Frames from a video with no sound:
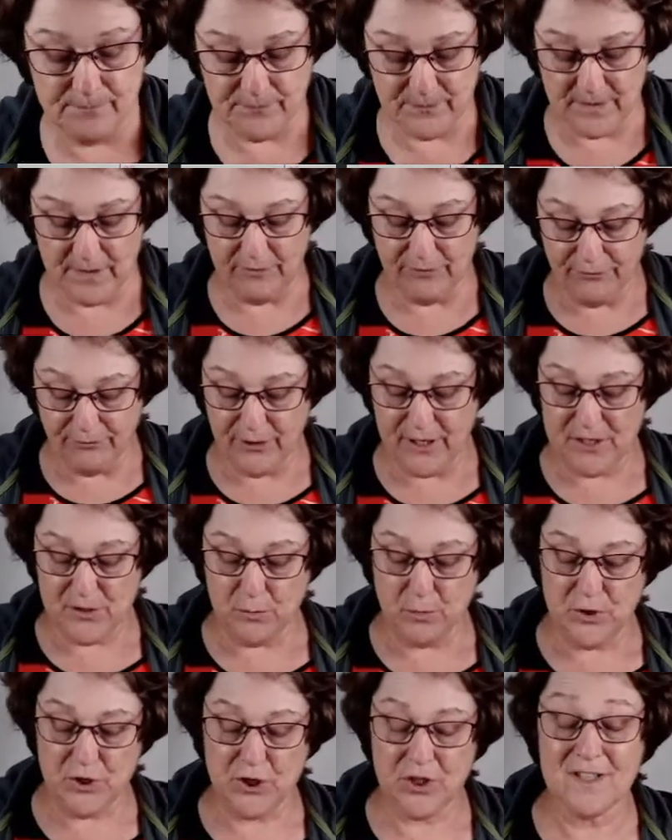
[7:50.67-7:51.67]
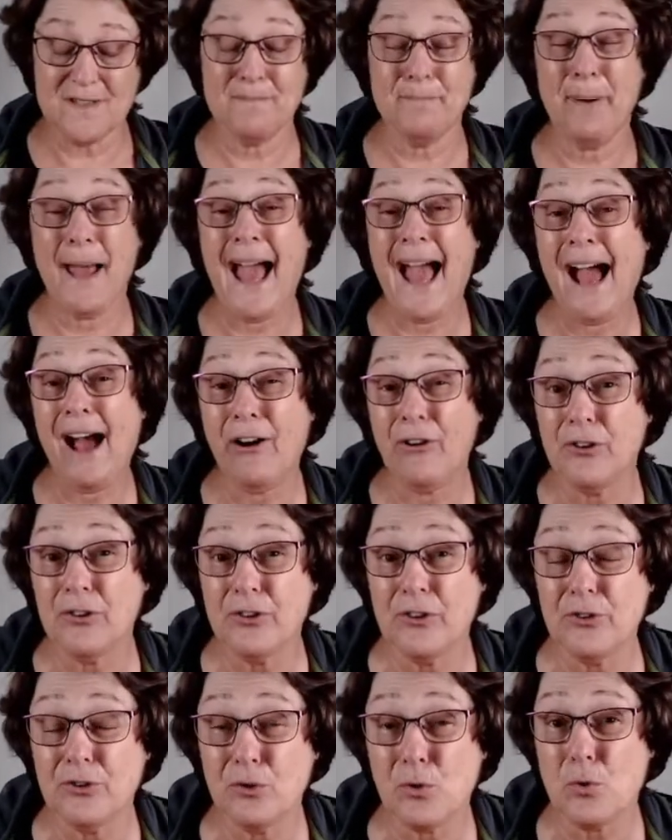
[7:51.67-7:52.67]
Frit, which is
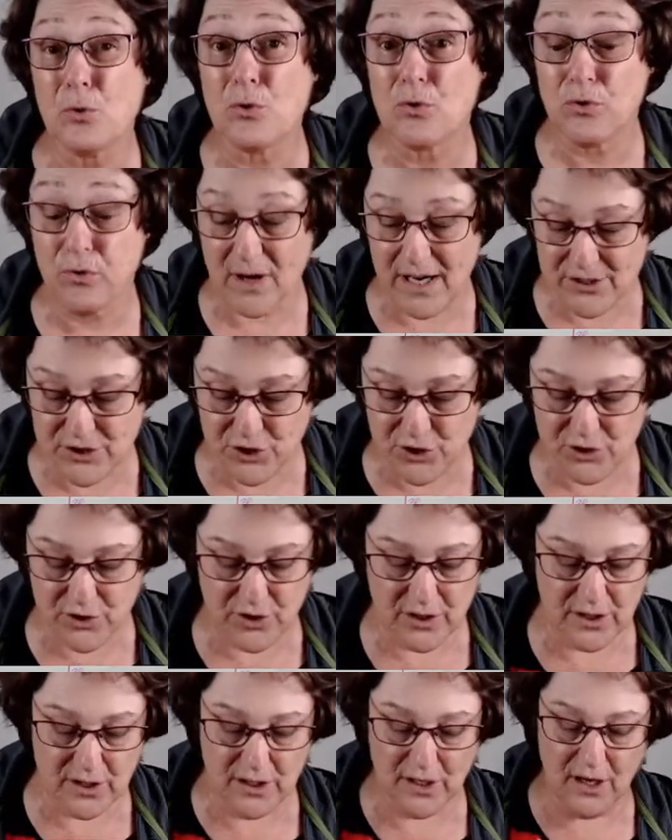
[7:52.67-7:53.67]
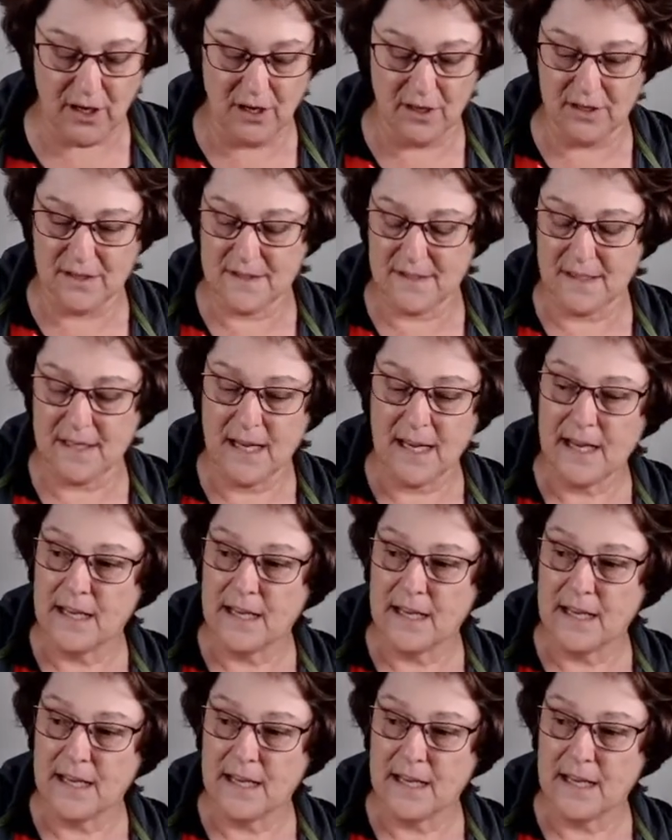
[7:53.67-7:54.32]
powdered or crushed glass.